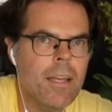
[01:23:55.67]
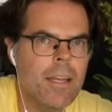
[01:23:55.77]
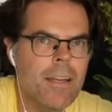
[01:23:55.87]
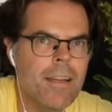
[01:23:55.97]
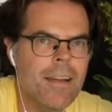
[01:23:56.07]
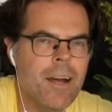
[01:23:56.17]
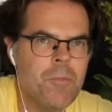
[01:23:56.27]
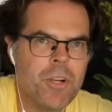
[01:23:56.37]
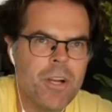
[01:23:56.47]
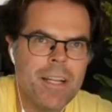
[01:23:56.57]
I'm
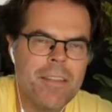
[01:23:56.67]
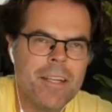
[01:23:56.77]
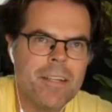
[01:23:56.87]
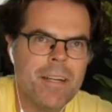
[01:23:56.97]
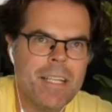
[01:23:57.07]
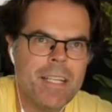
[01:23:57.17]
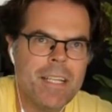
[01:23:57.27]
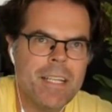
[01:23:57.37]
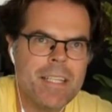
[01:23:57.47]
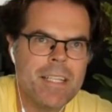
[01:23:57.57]
trying to think of how to
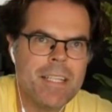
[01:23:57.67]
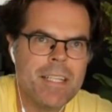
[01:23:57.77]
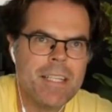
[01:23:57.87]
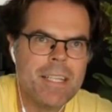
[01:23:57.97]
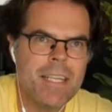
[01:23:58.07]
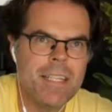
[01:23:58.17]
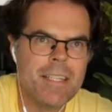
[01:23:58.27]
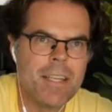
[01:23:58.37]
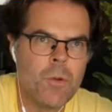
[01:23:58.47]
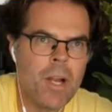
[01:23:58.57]
say it. When
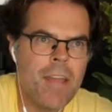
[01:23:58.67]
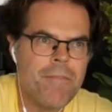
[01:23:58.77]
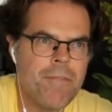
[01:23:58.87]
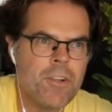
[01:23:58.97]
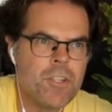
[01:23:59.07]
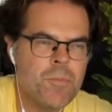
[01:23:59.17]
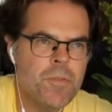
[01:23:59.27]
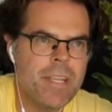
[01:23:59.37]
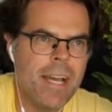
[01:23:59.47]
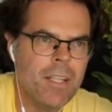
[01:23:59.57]
I first moved to
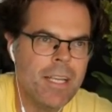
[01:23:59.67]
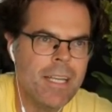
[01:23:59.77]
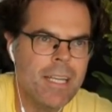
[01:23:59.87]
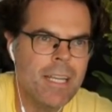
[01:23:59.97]
LA